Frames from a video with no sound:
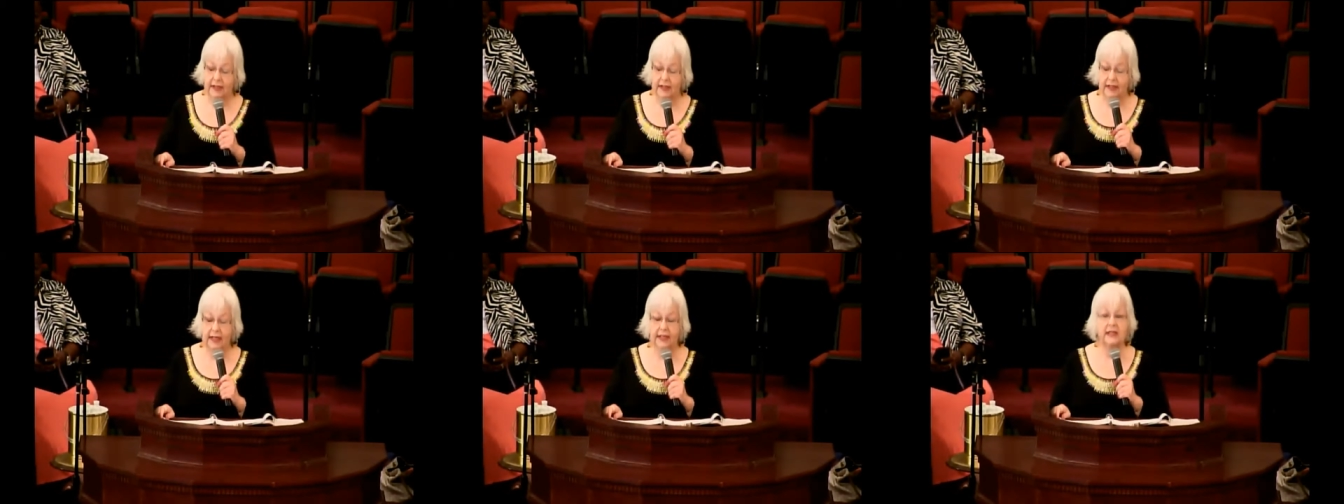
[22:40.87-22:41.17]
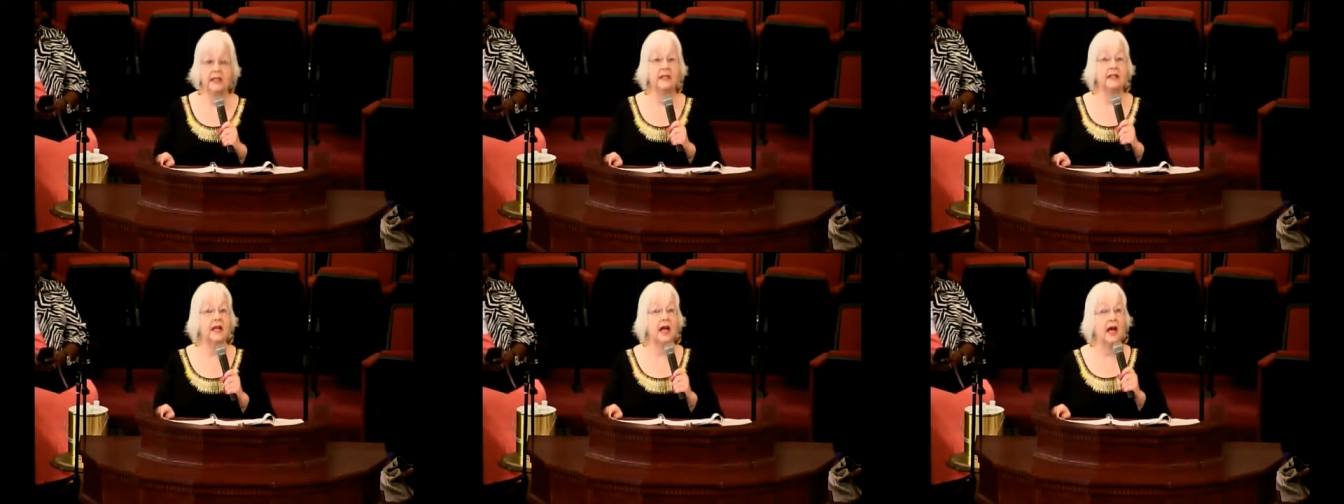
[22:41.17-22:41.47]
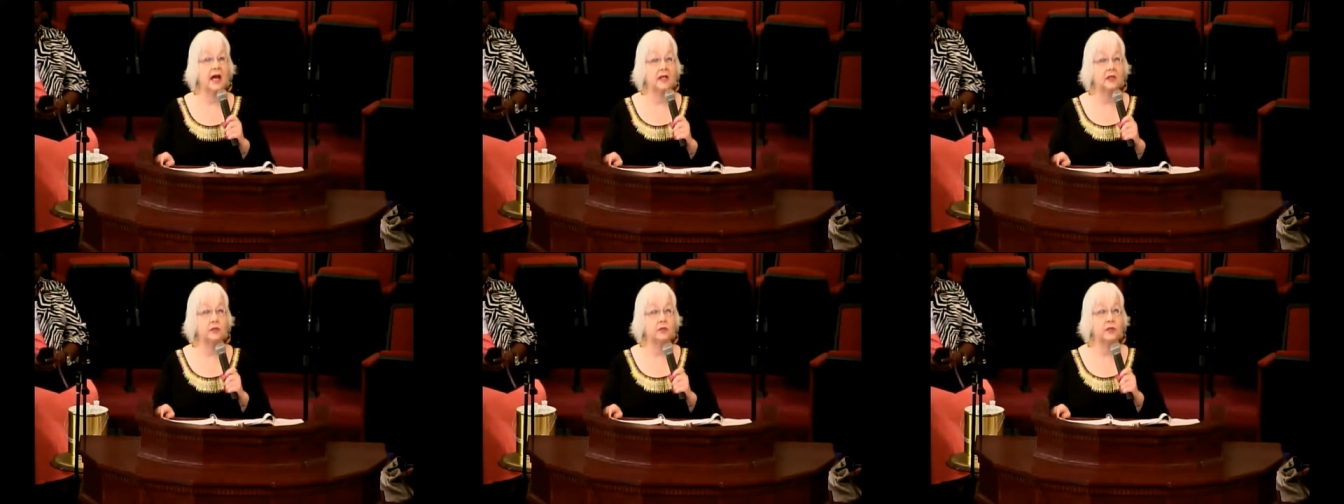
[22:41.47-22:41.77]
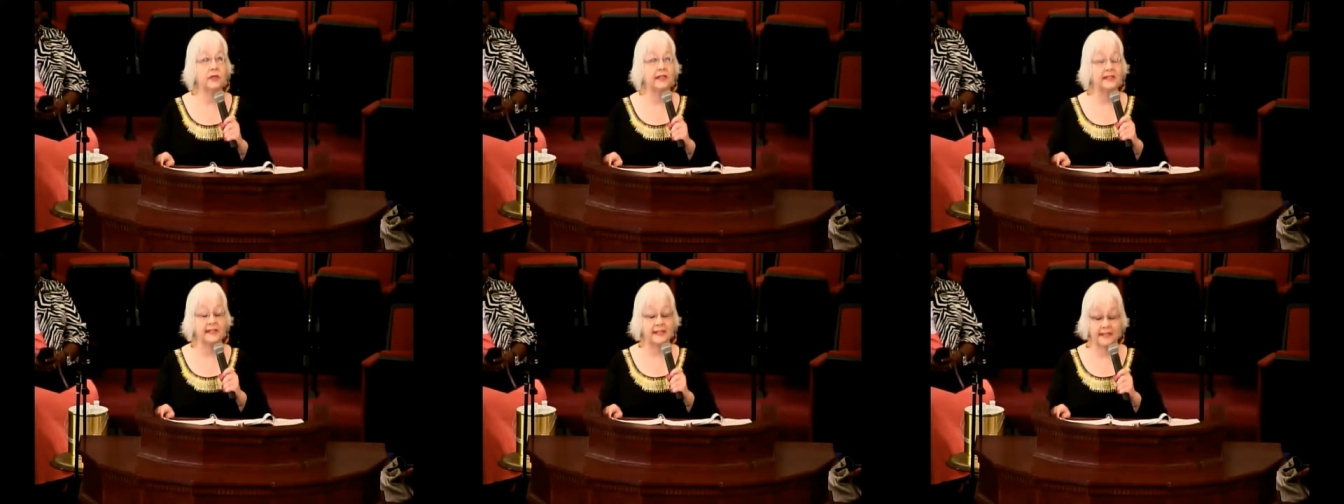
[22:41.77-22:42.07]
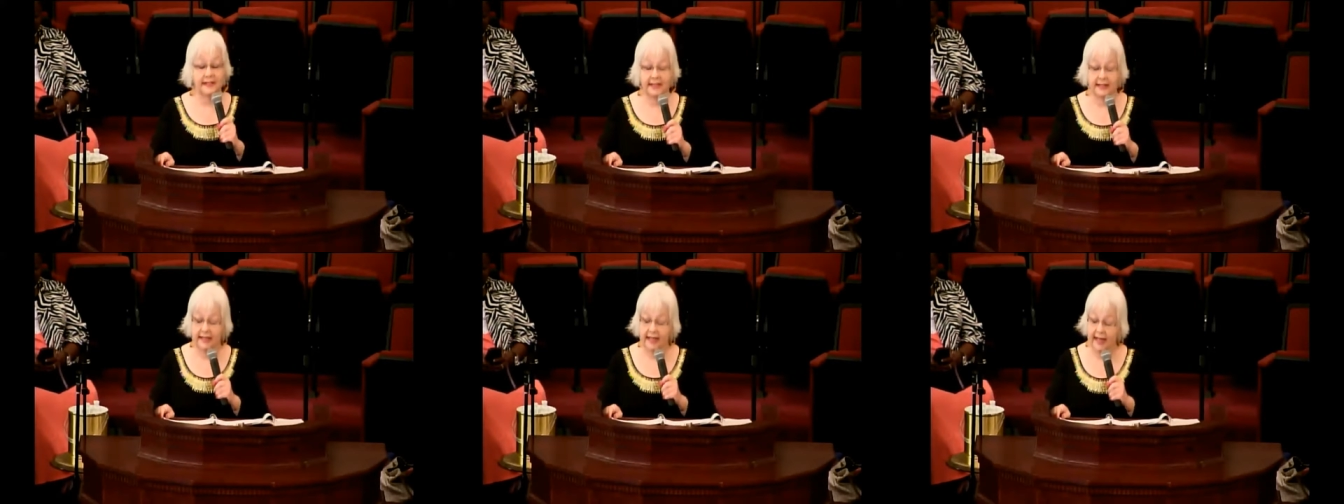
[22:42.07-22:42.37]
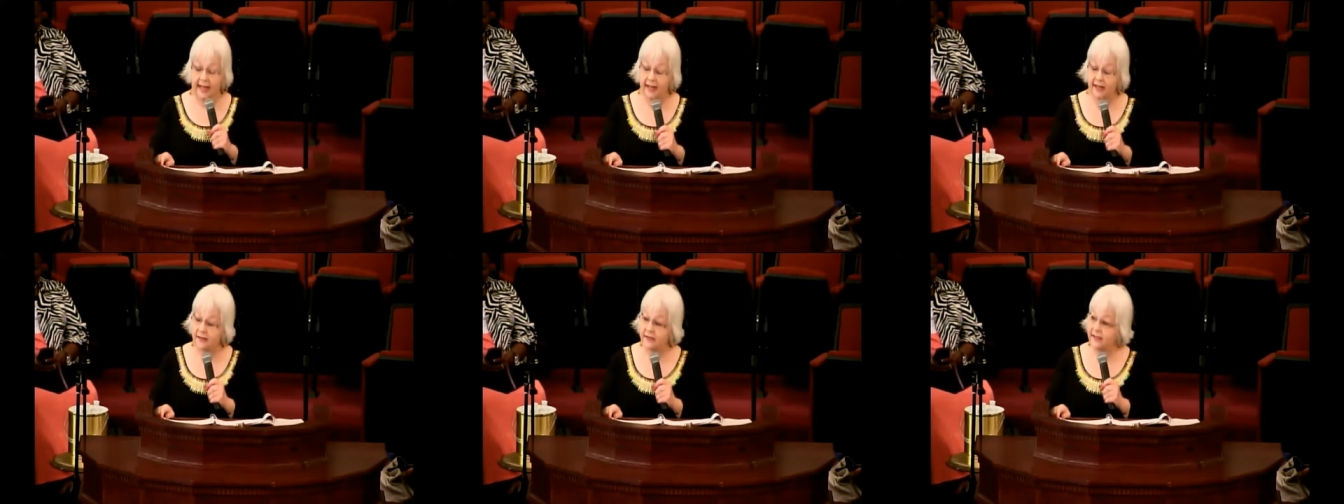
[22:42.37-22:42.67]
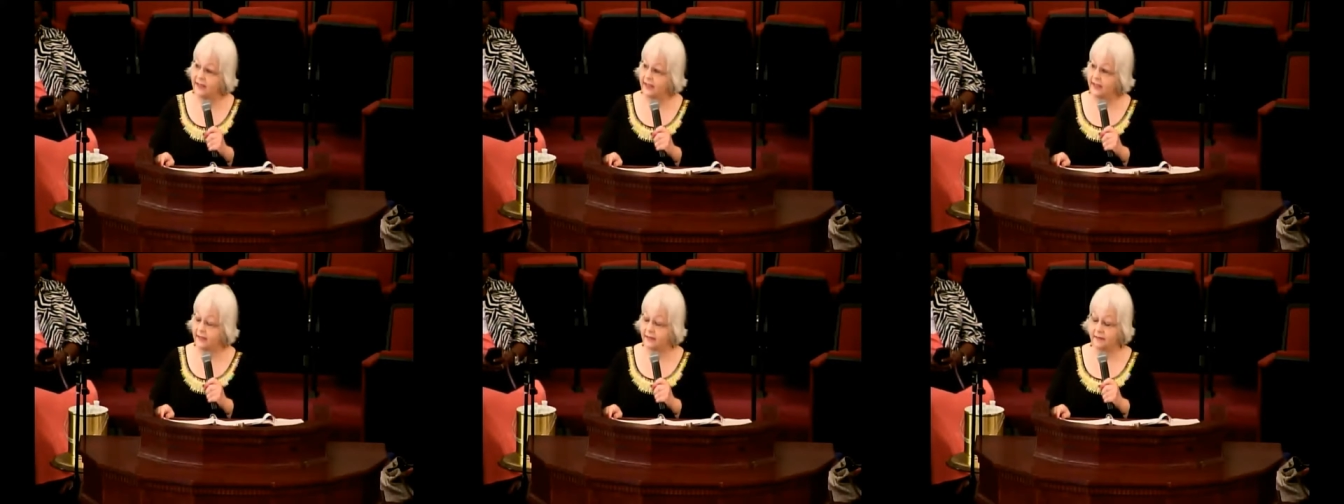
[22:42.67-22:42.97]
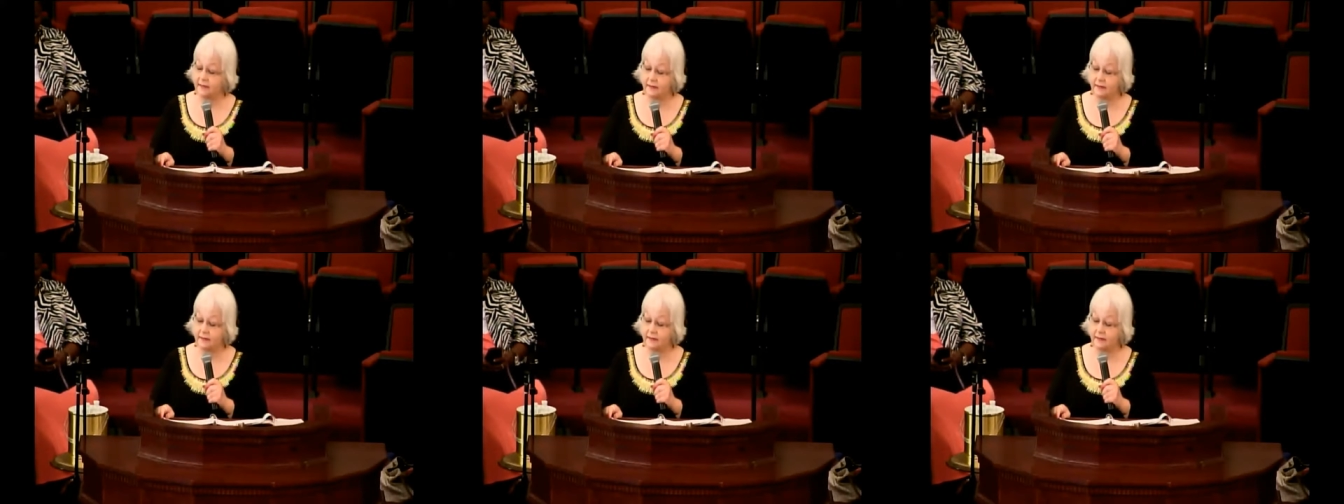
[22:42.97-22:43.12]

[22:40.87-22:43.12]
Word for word: and a non resident alien.